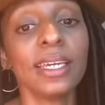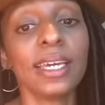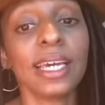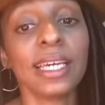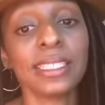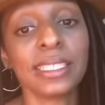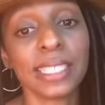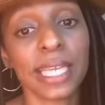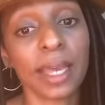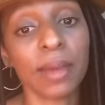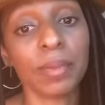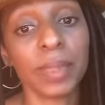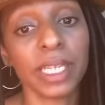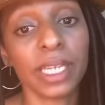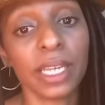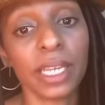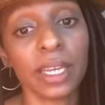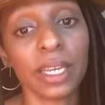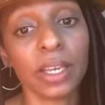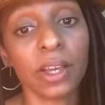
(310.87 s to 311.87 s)

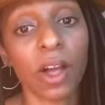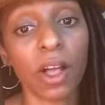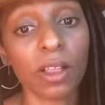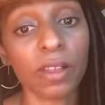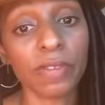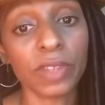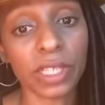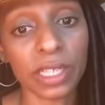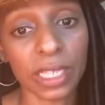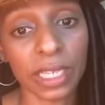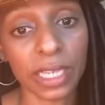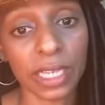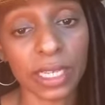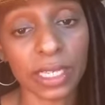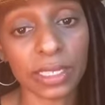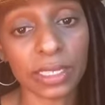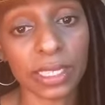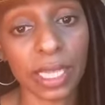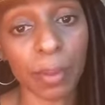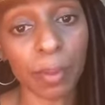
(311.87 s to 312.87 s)
examining all of the
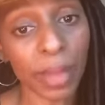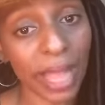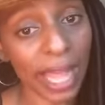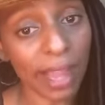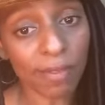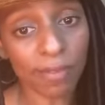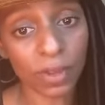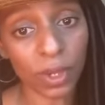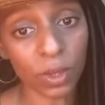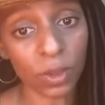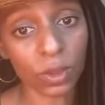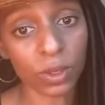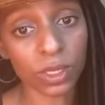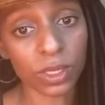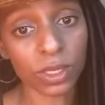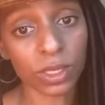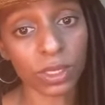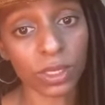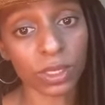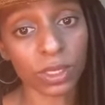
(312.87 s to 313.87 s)
links that black
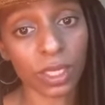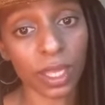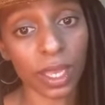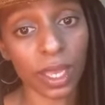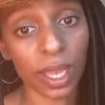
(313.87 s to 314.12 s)
folks